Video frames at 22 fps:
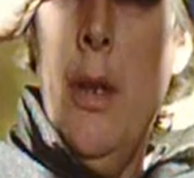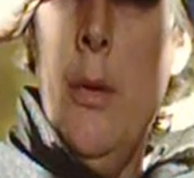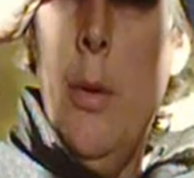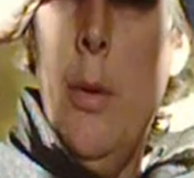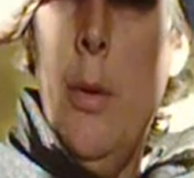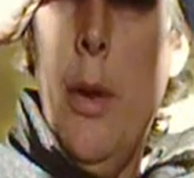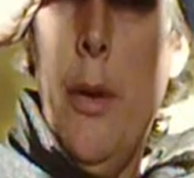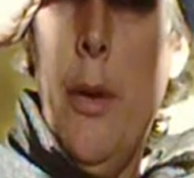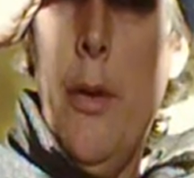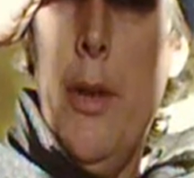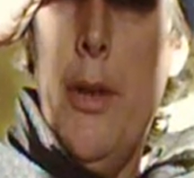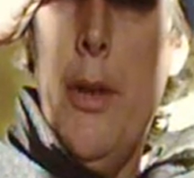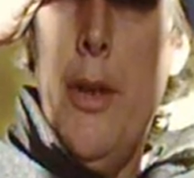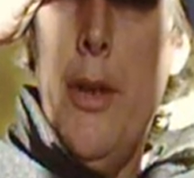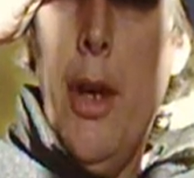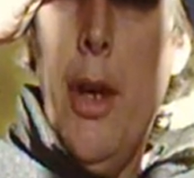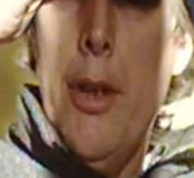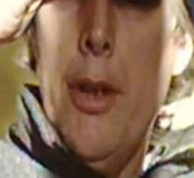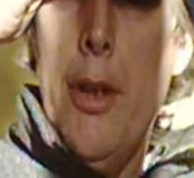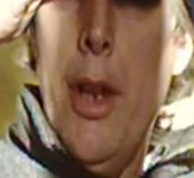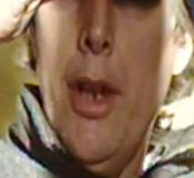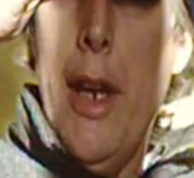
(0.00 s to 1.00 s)
well,
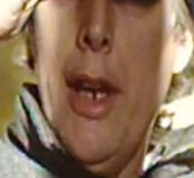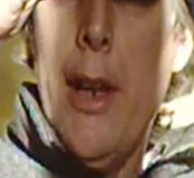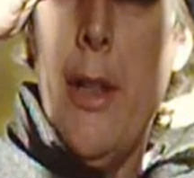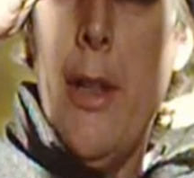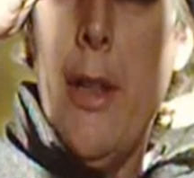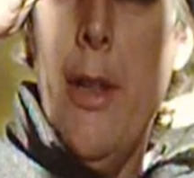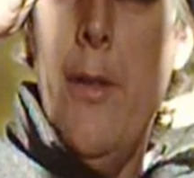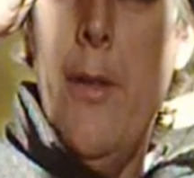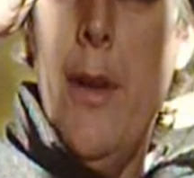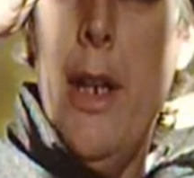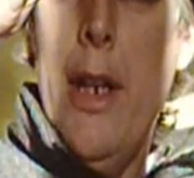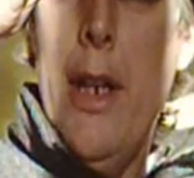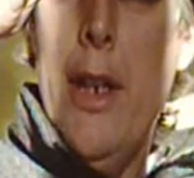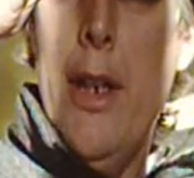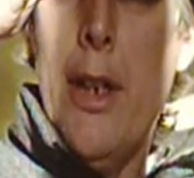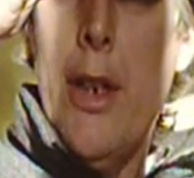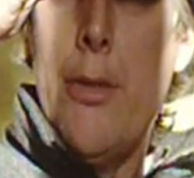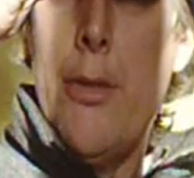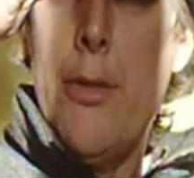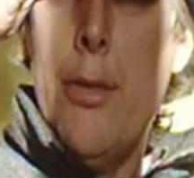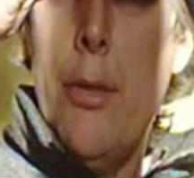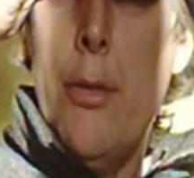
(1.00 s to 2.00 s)
the length of the
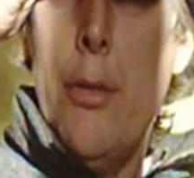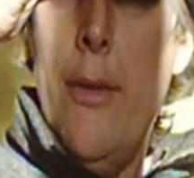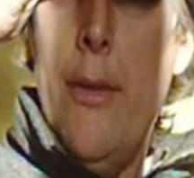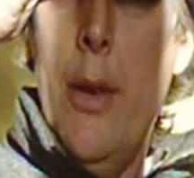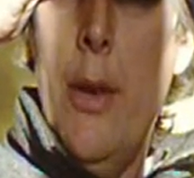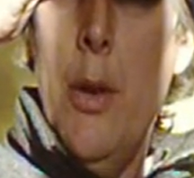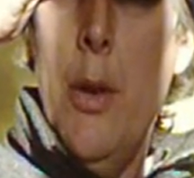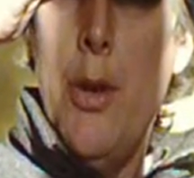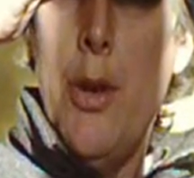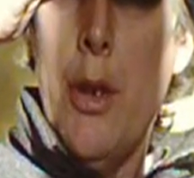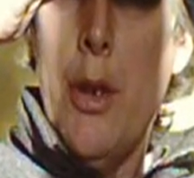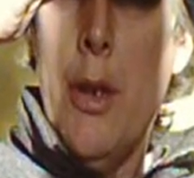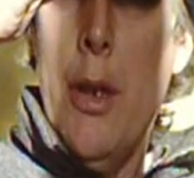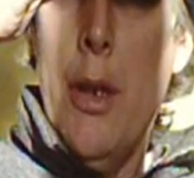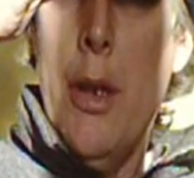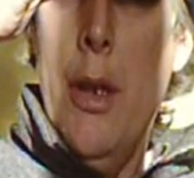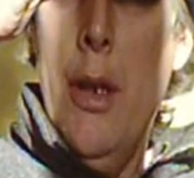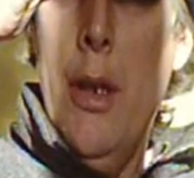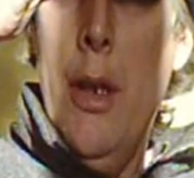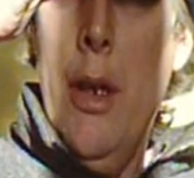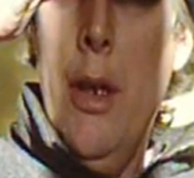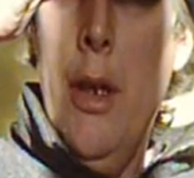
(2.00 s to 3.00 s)
Industrial Revolution.
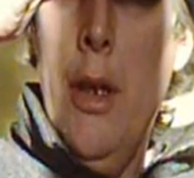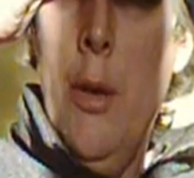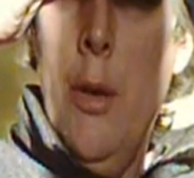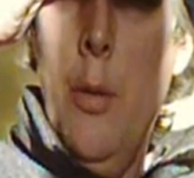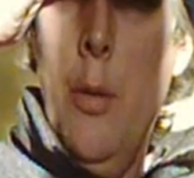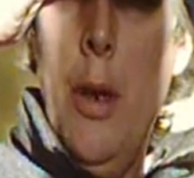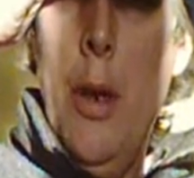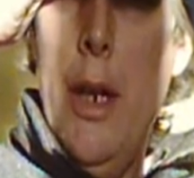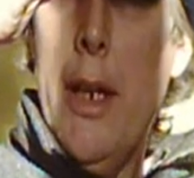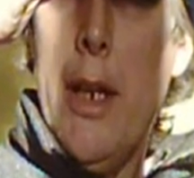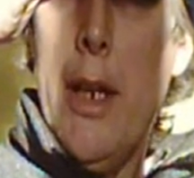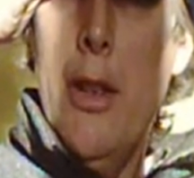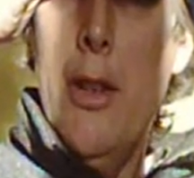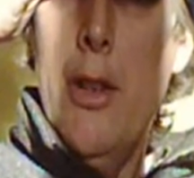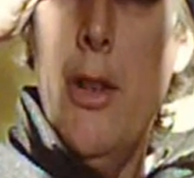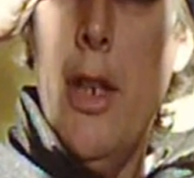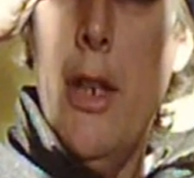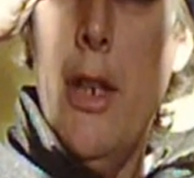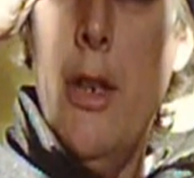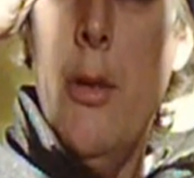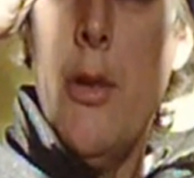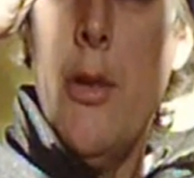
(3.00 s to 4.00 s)
Will it
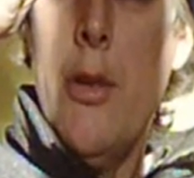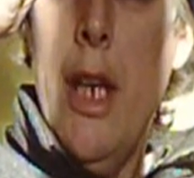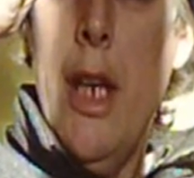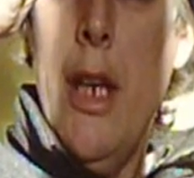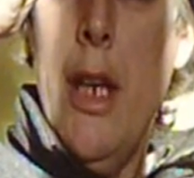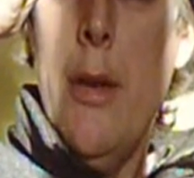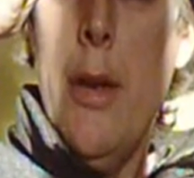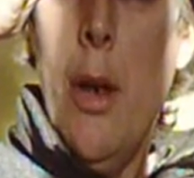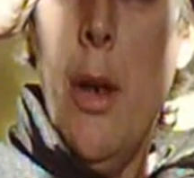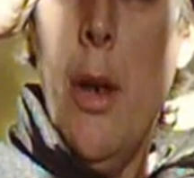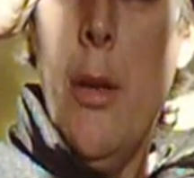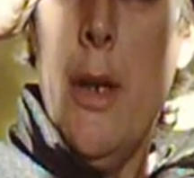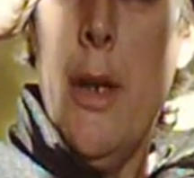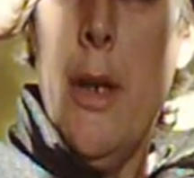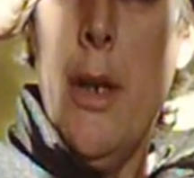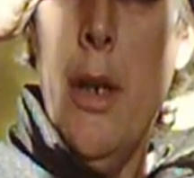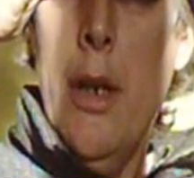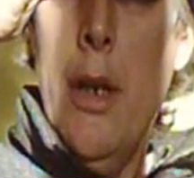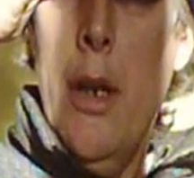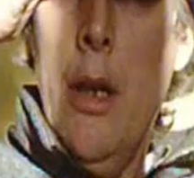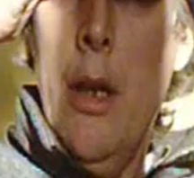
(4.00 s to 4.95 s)
continue to keep going?